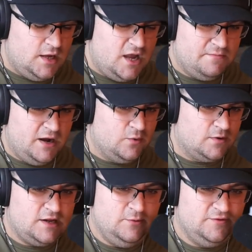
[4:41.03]
Am I
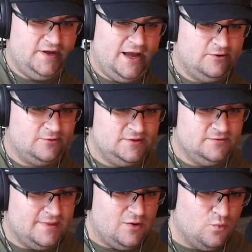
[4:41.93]
working with an
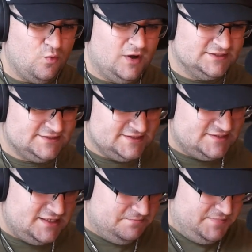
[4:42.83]
algorithm that wants to
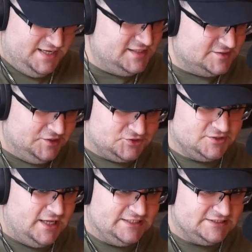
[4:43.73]
see big
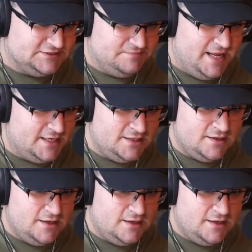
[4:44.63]
centralized spend